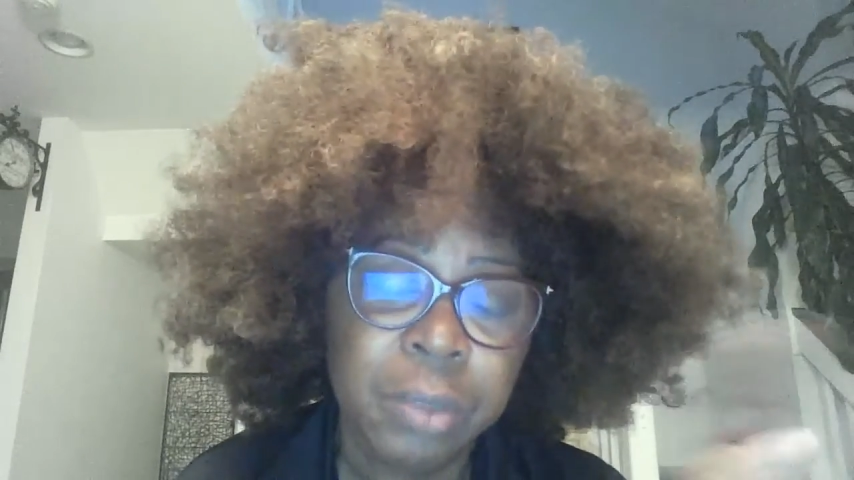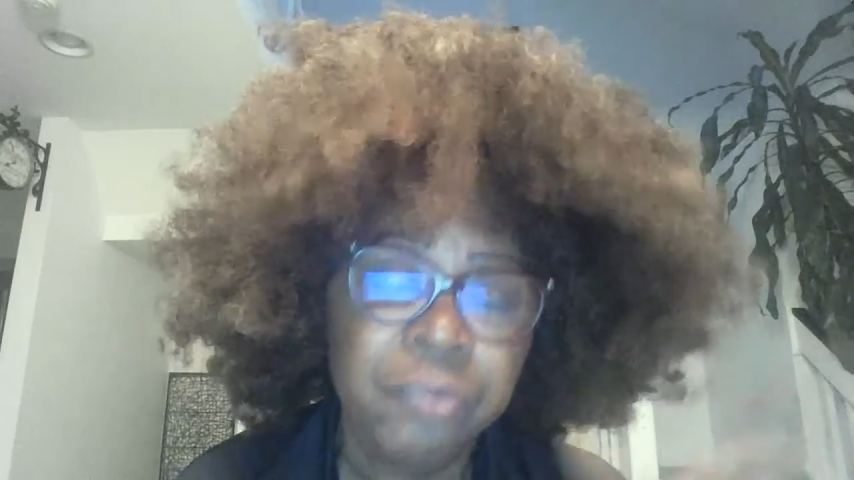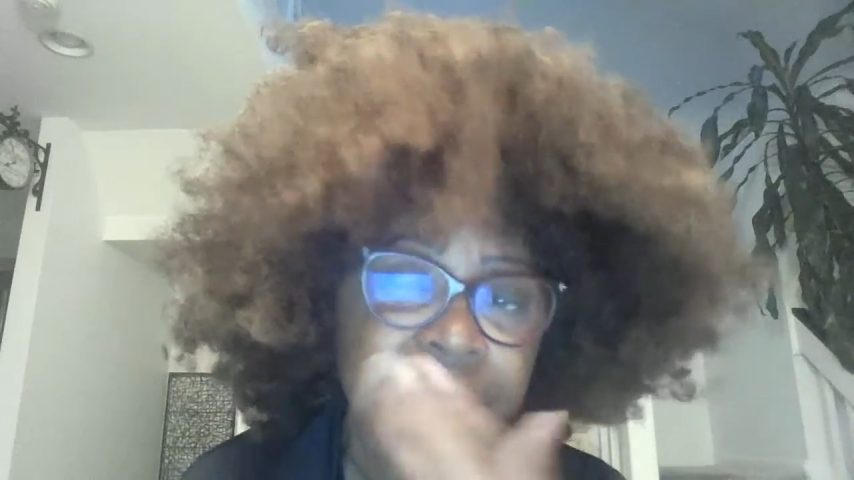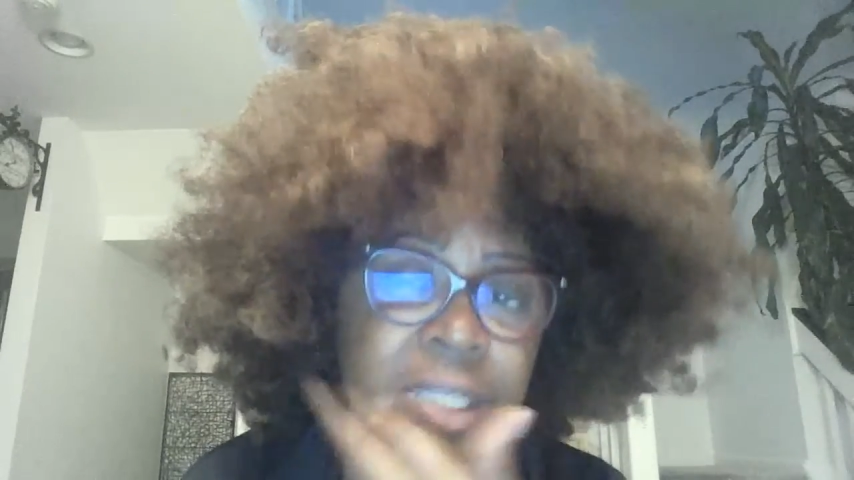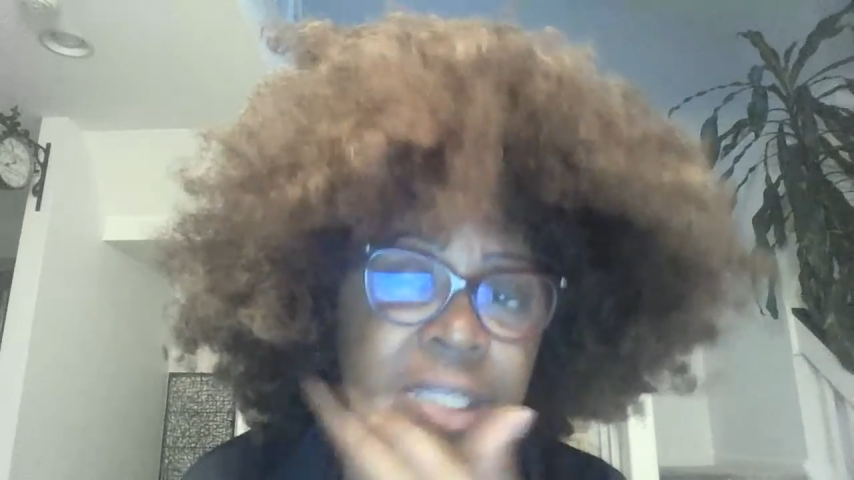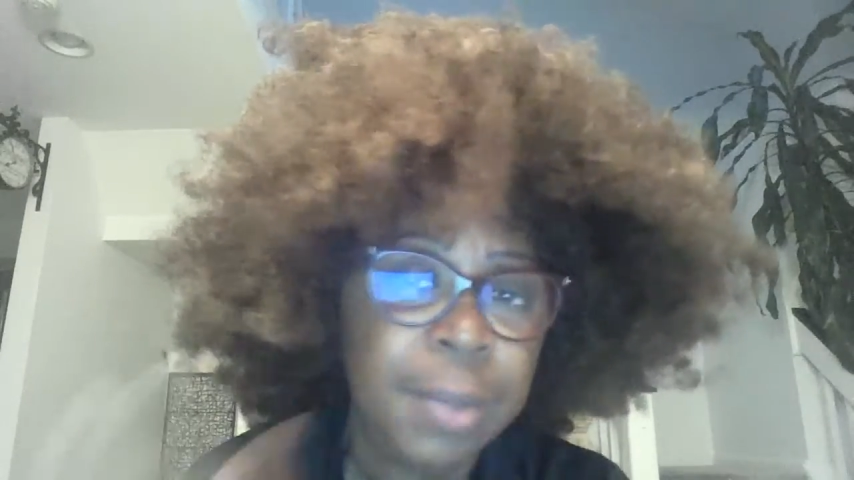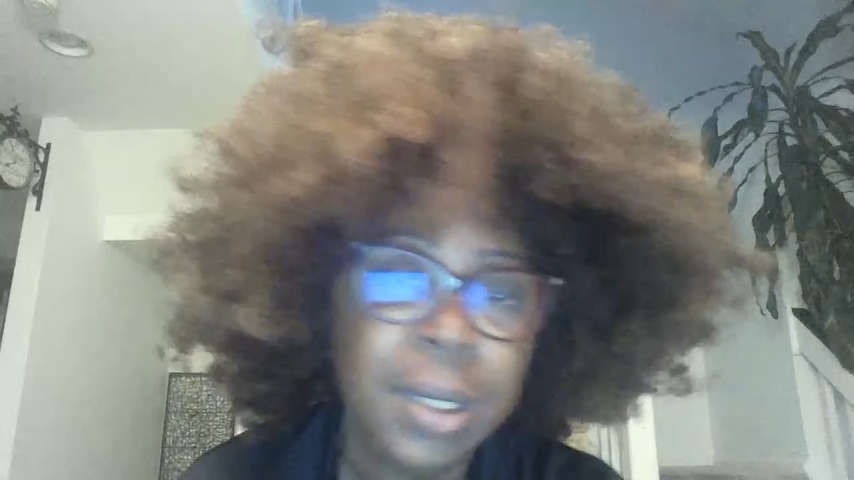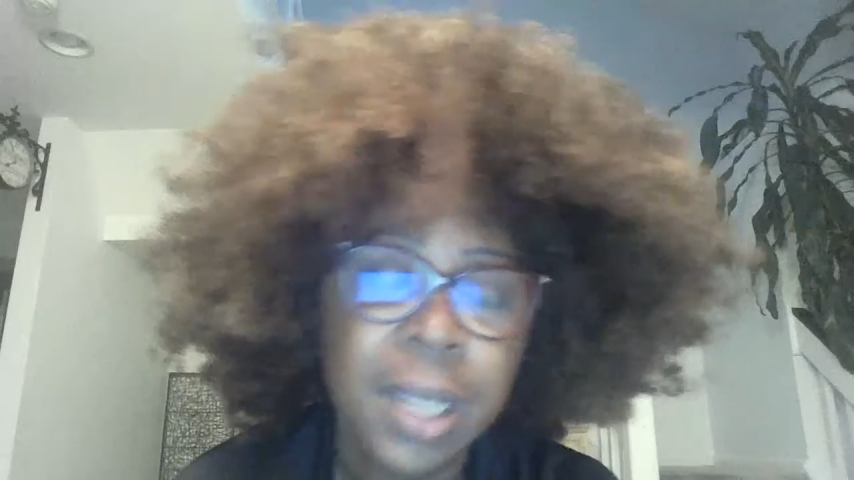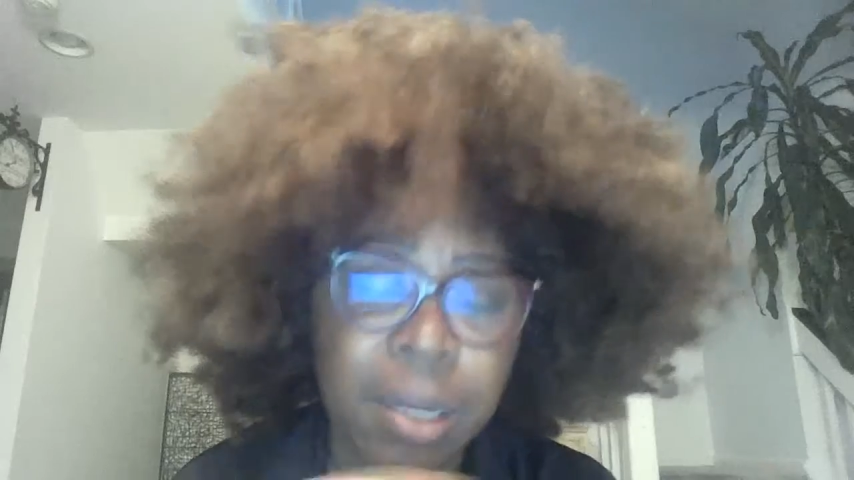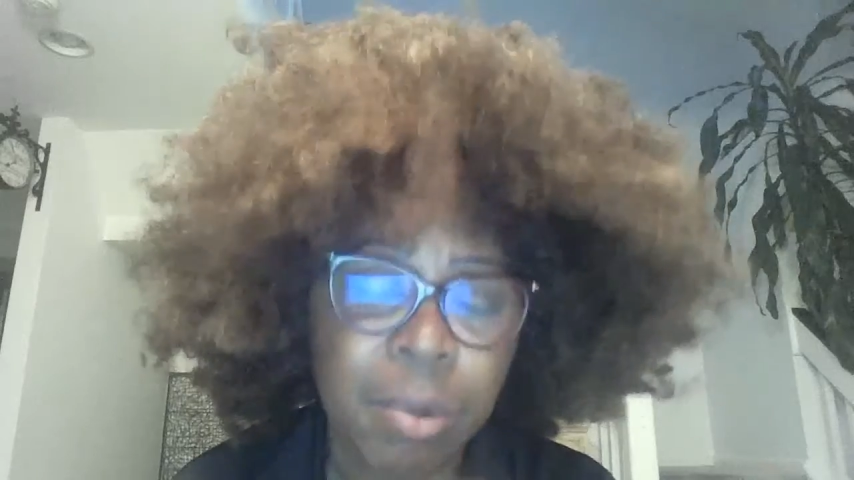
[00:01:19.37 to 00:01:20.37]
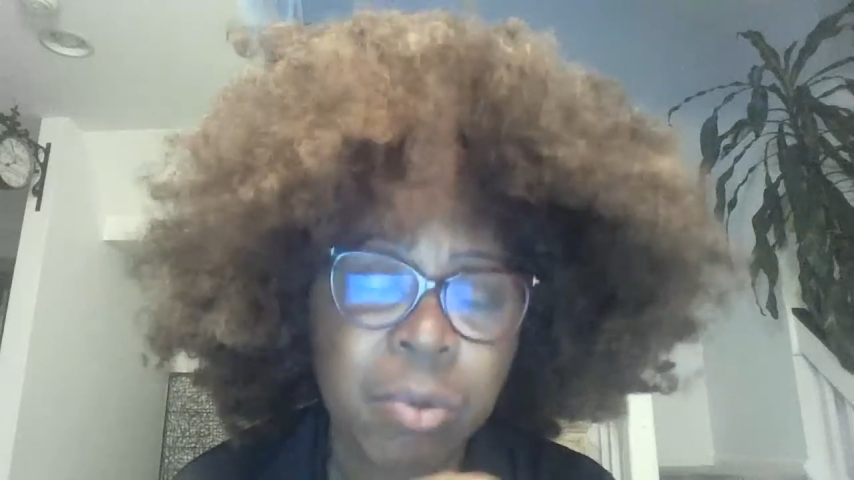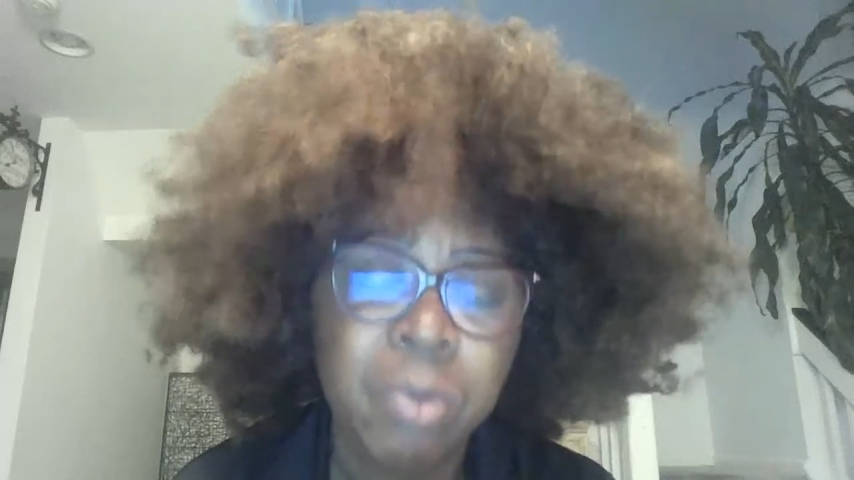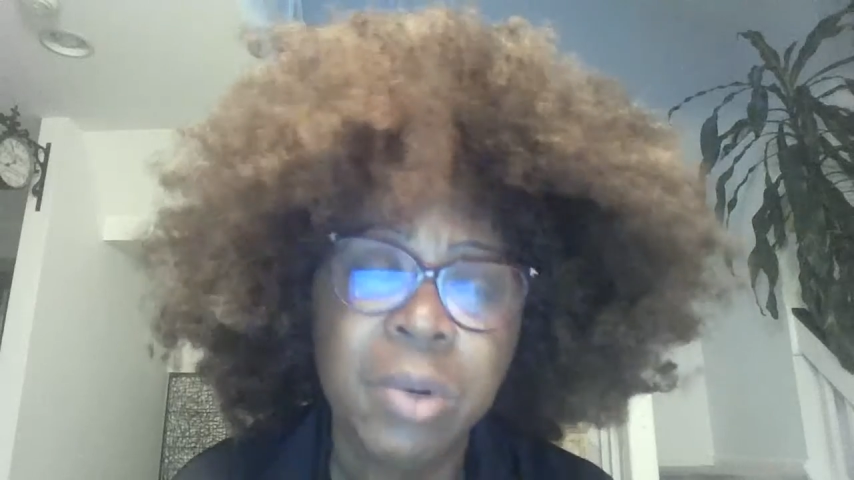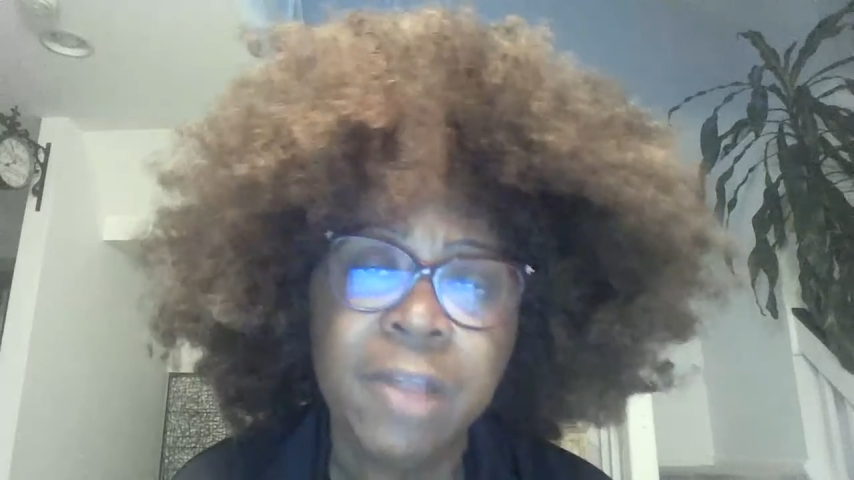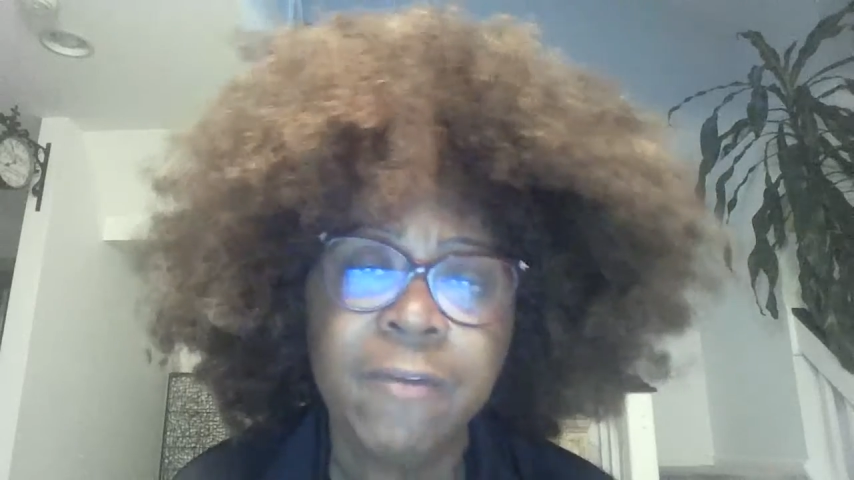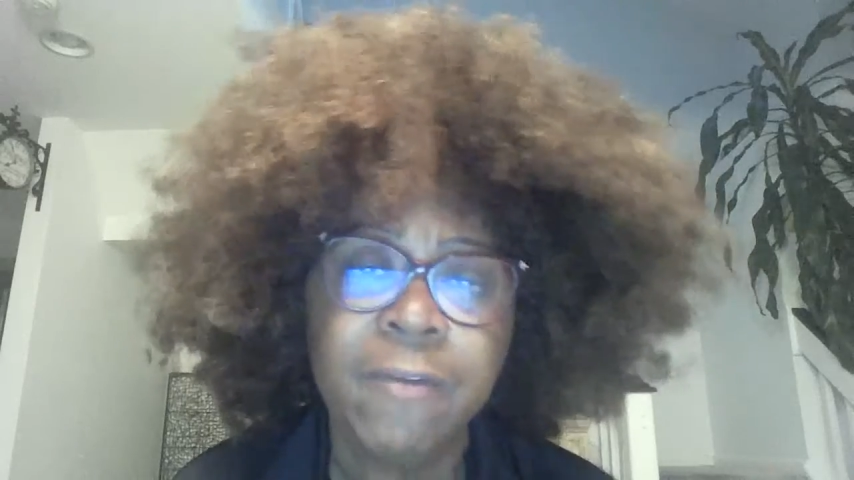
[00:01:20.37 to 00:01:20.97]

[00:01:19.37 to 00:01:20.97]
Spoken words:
Fat's coming later, but we're really